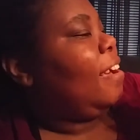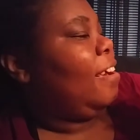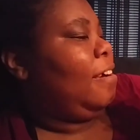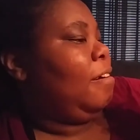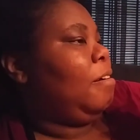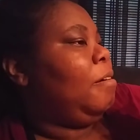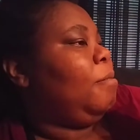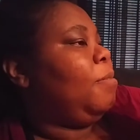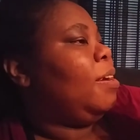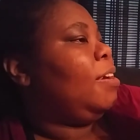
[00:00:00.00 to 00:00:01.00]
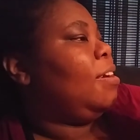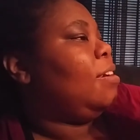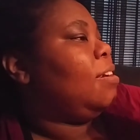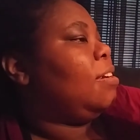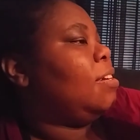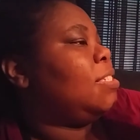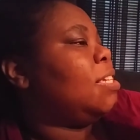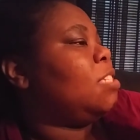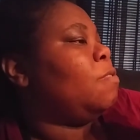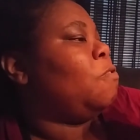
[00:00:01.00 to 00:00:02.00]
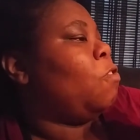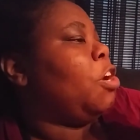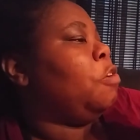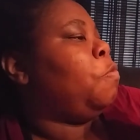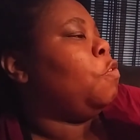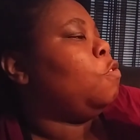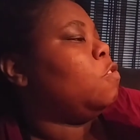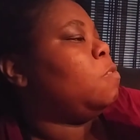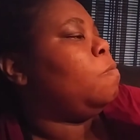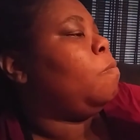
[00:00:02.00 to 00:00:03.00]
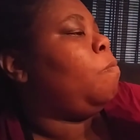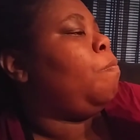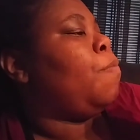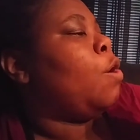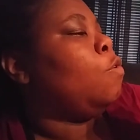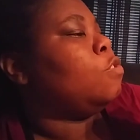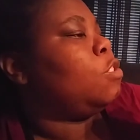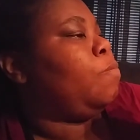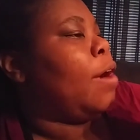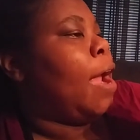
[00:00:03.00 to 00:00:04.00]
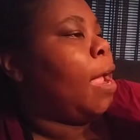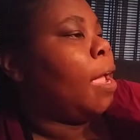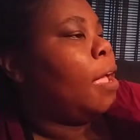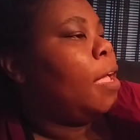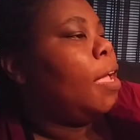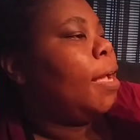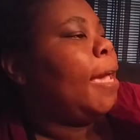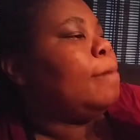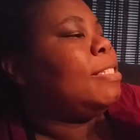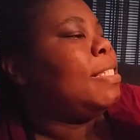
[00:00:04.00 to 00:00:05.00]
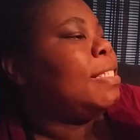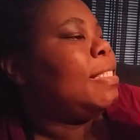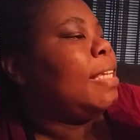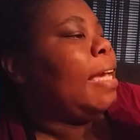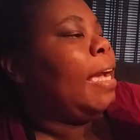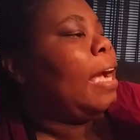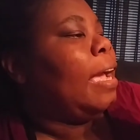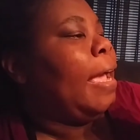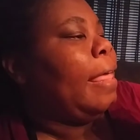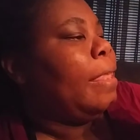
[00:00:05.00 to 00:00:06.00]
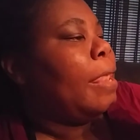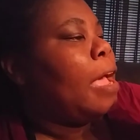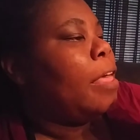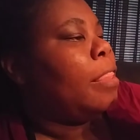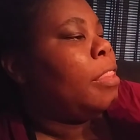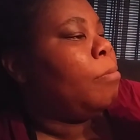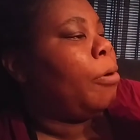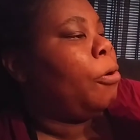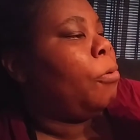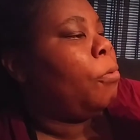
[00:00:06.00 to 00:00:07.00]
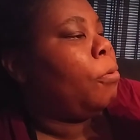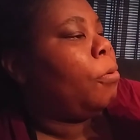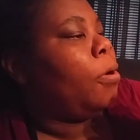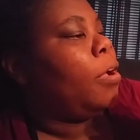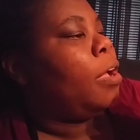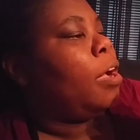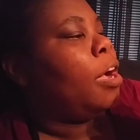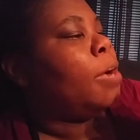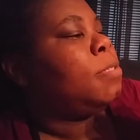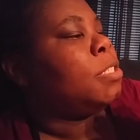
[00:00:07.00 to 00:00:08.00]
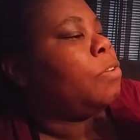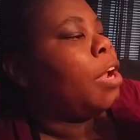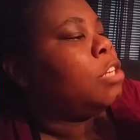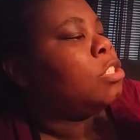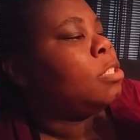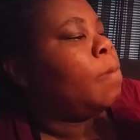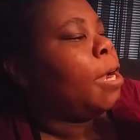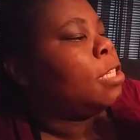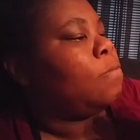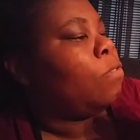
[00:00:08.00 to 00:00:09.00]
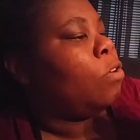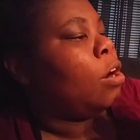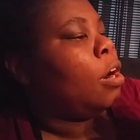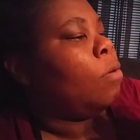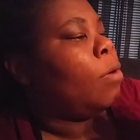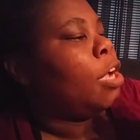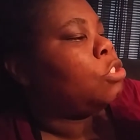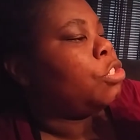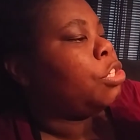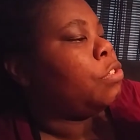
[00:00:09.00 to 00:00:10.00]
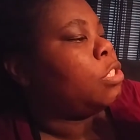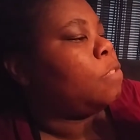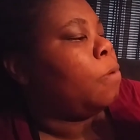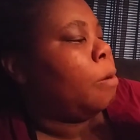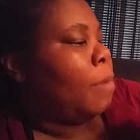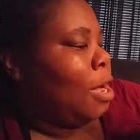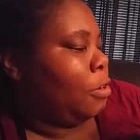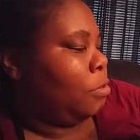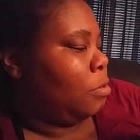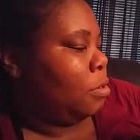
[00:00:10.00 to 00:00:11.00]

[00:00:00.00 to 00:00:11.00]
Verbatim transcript: um, it says before you pool bowl spray. Keeps the stink in the bowl up to 300 sprays for 100 use per bottle.